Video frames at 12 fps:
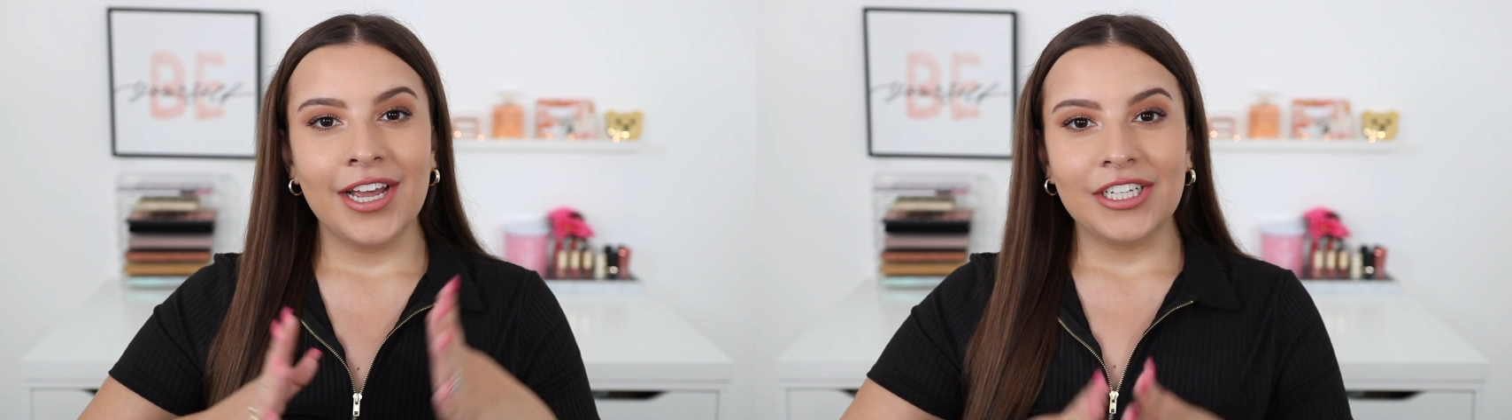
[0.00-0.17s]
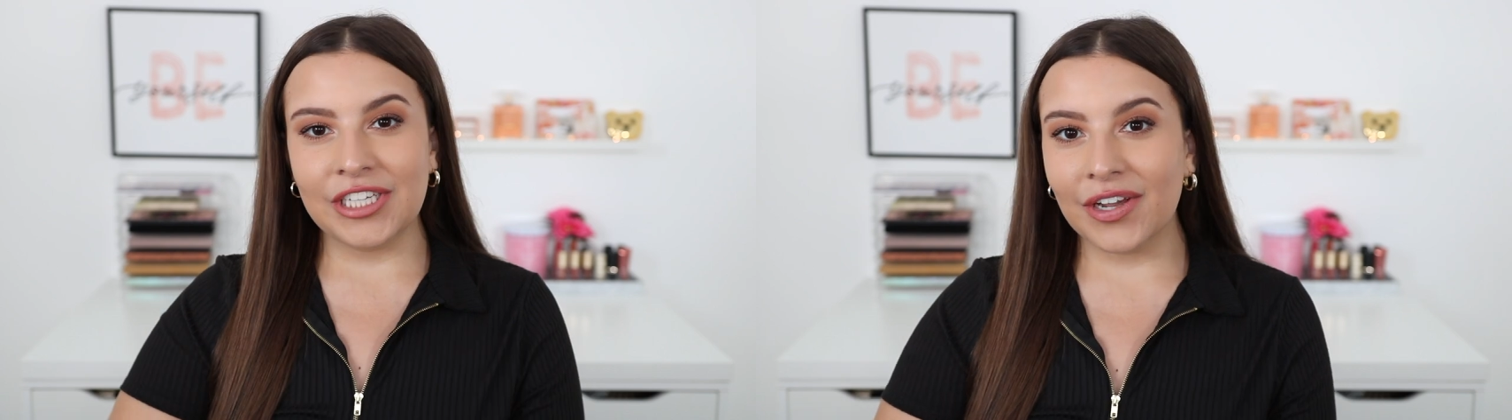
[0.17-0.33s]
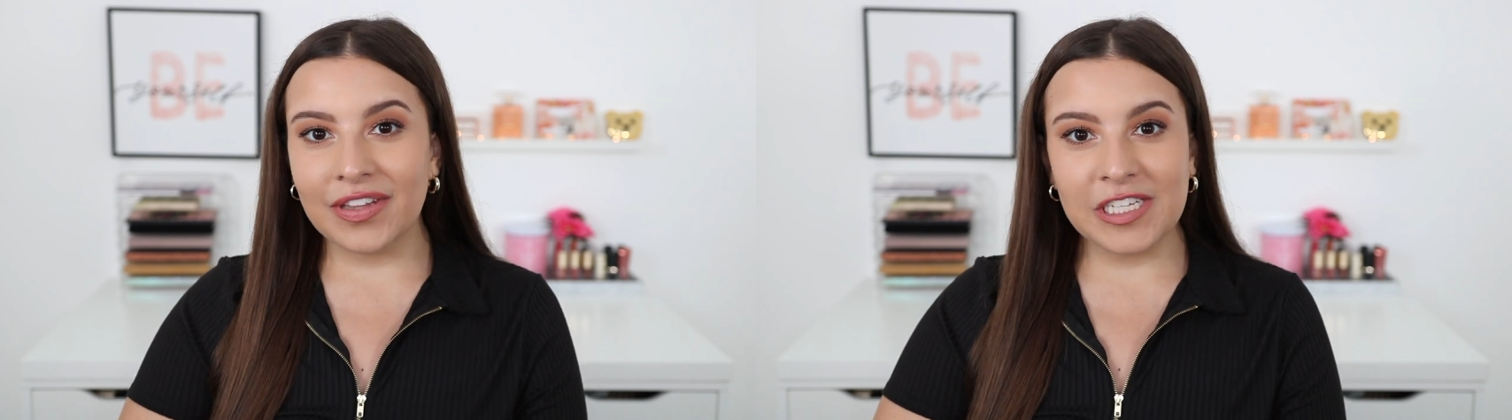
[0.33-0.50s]

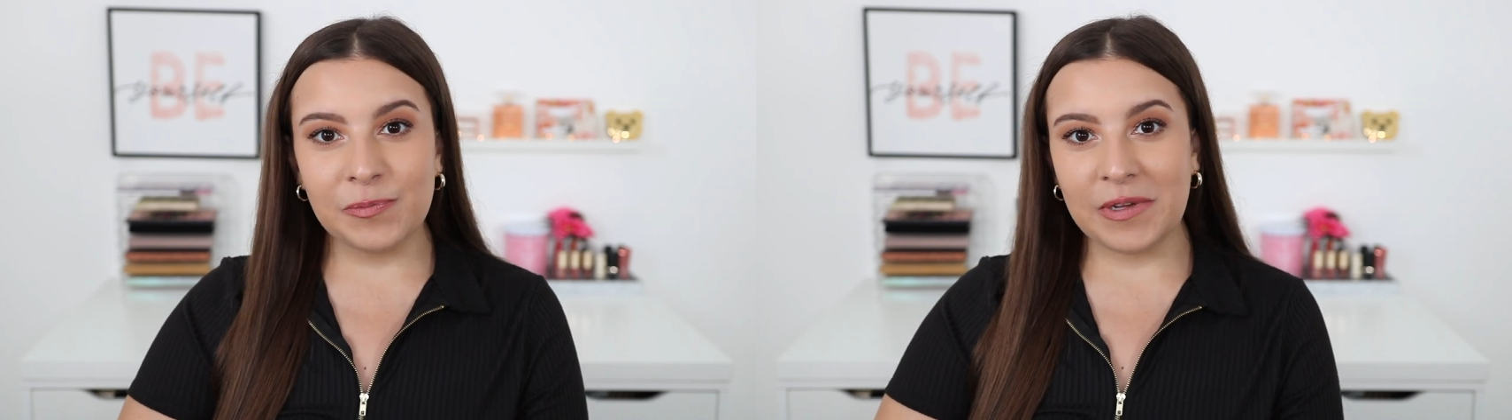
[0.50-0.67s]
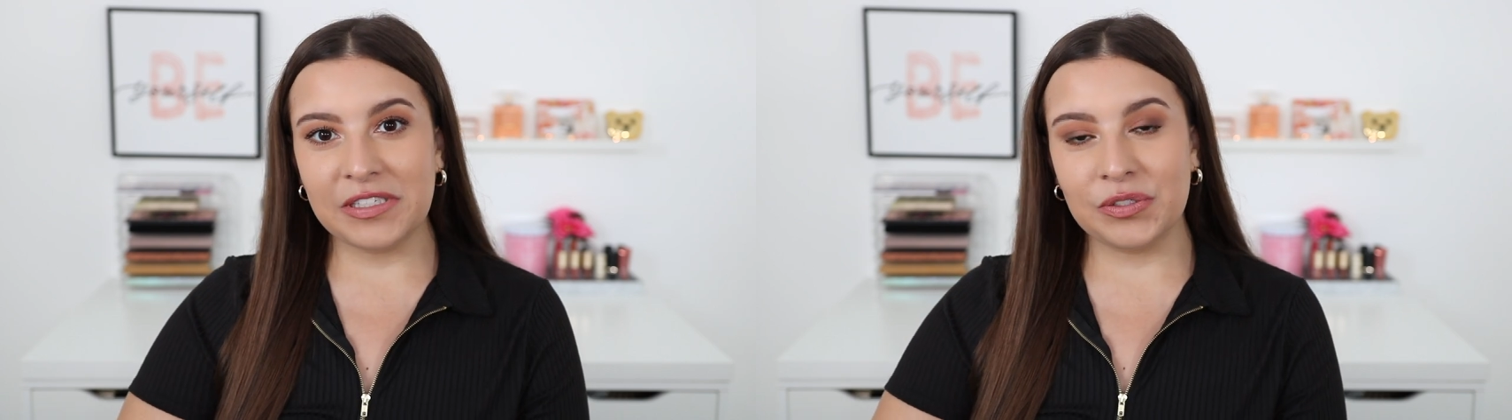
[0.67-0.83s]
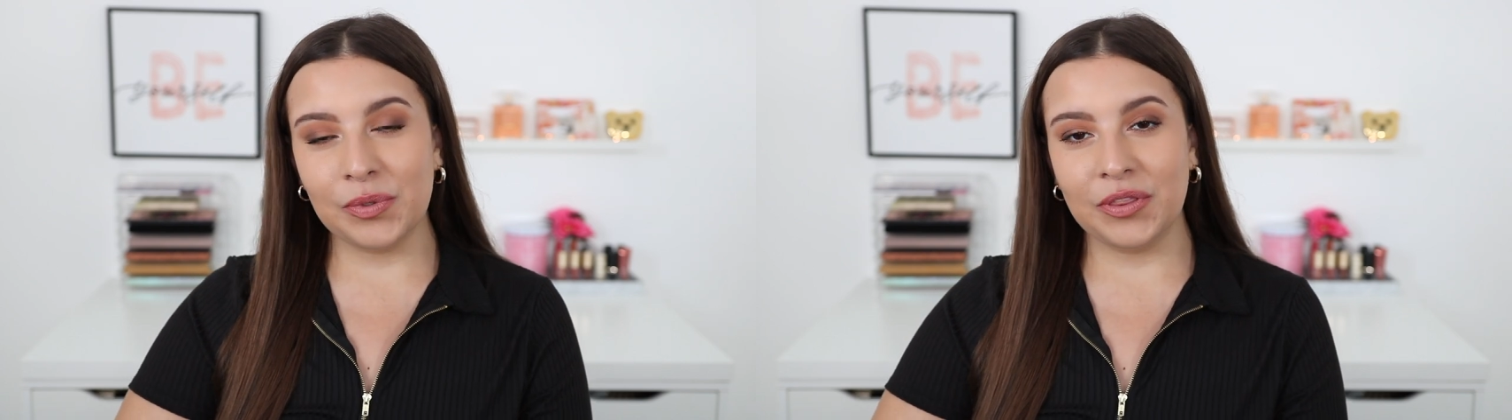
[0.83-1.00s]
share these
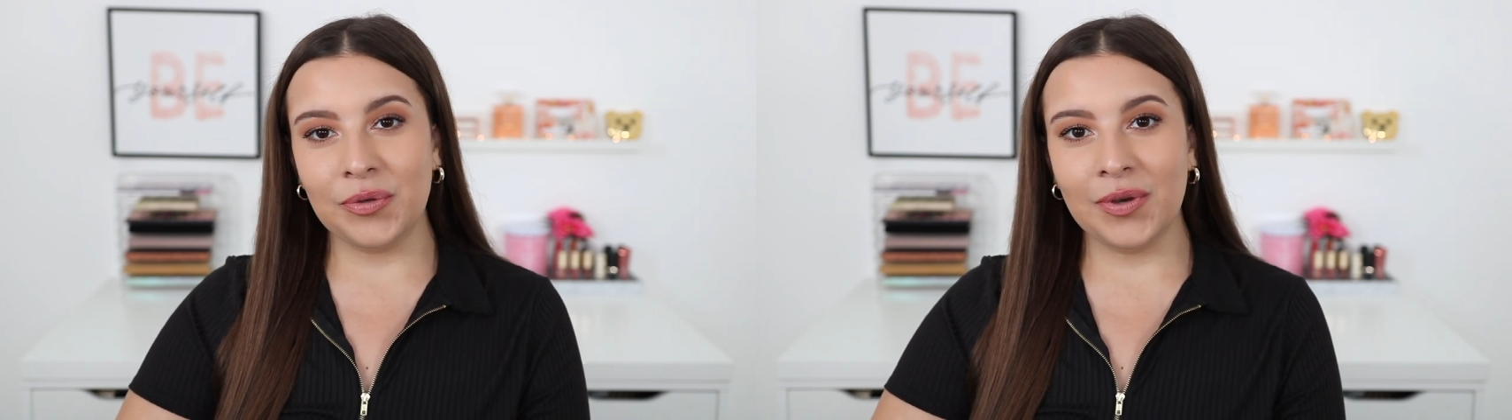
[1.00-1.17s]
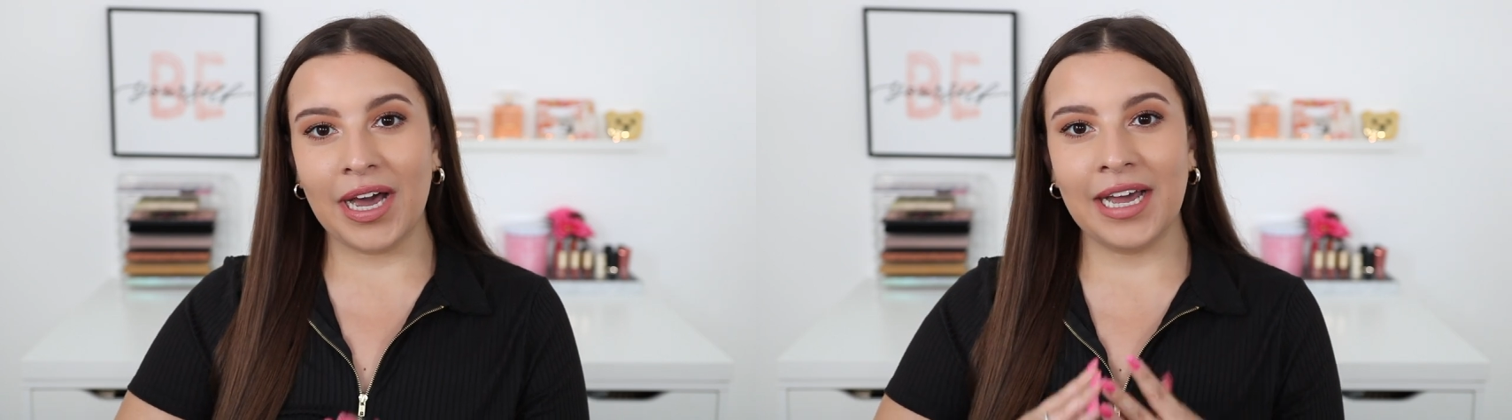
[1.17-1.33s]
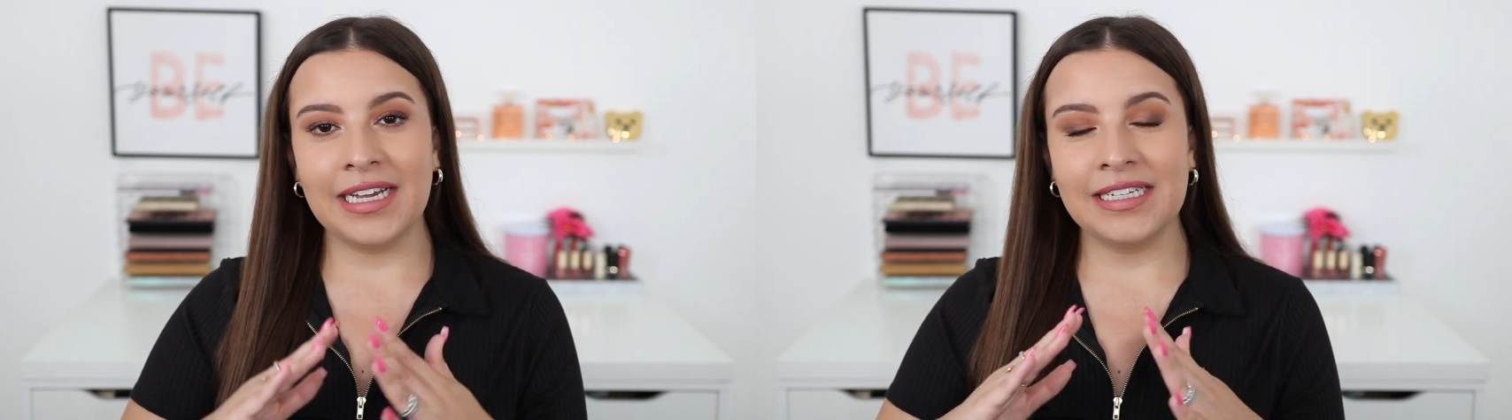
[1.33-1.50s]
pieces with you
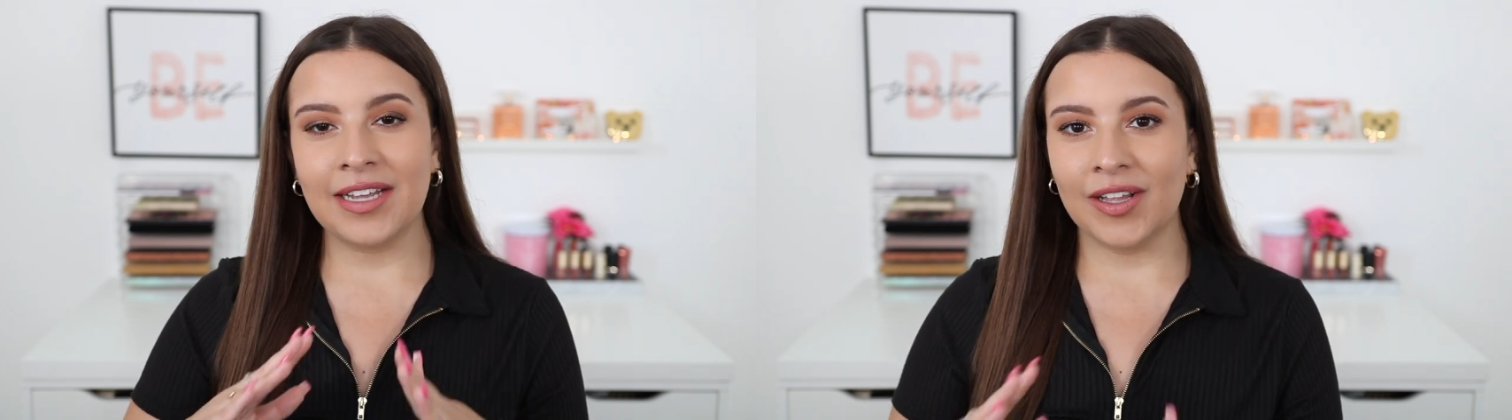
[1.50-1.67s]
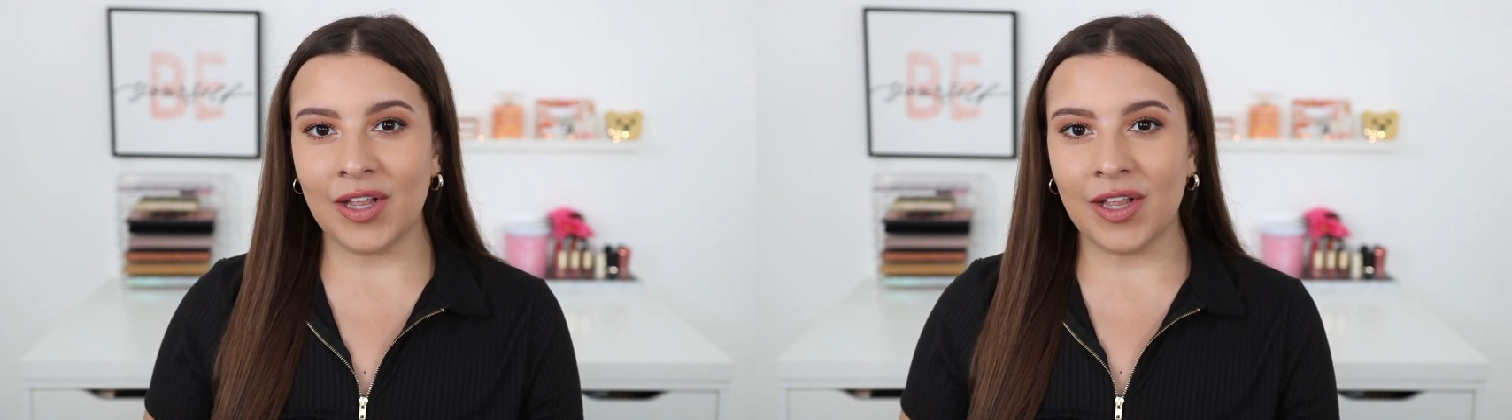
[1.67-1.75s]
guys.